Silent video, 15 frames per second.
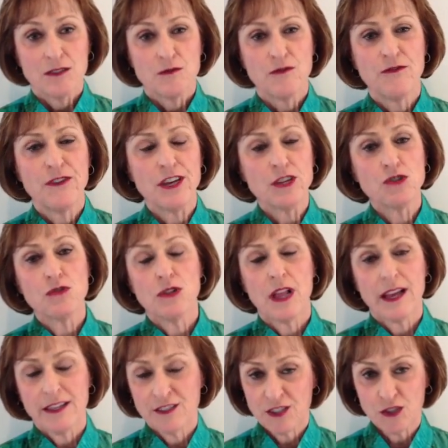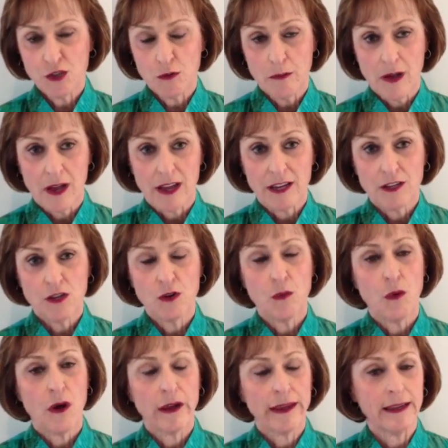Visualize in your mind, you're
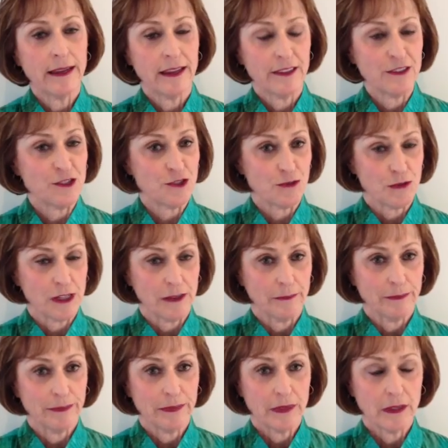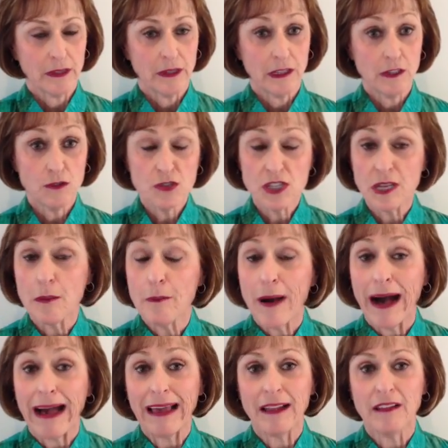walking down the street and you see a
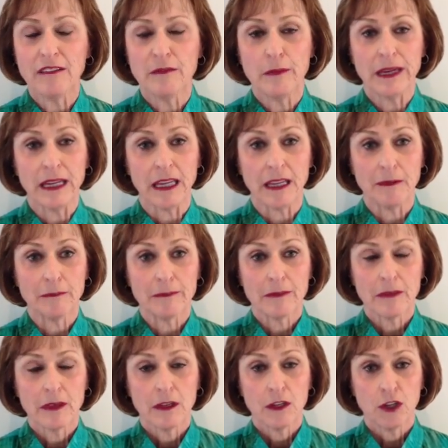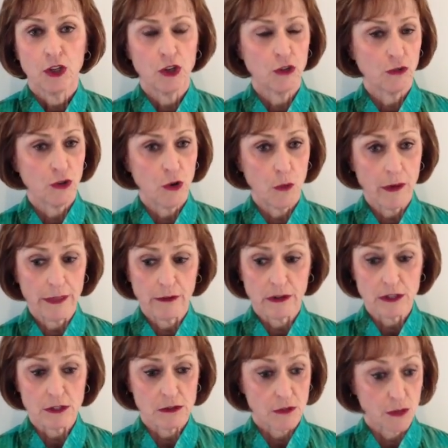pile of money. You don't know whether
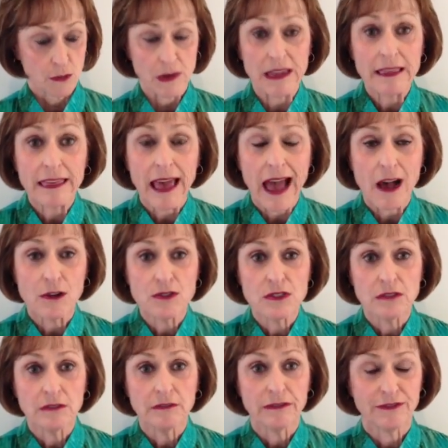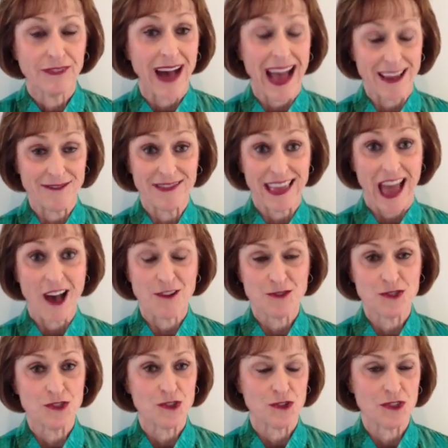it's $3,000,
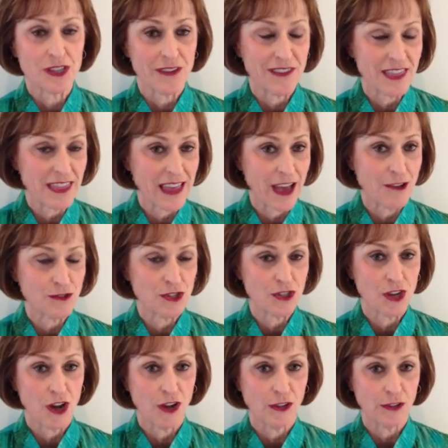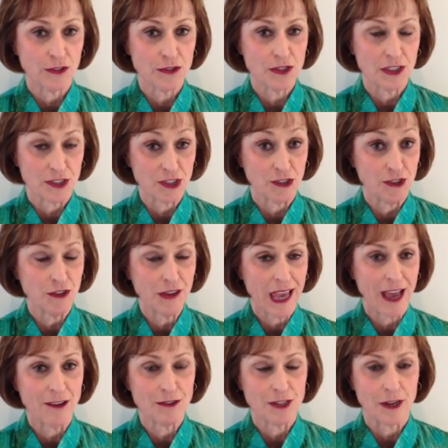$5,000, or $7,000 until you
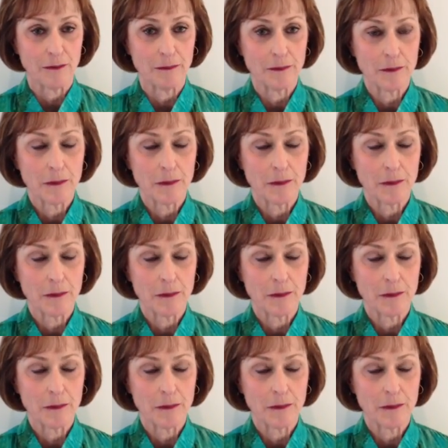count it.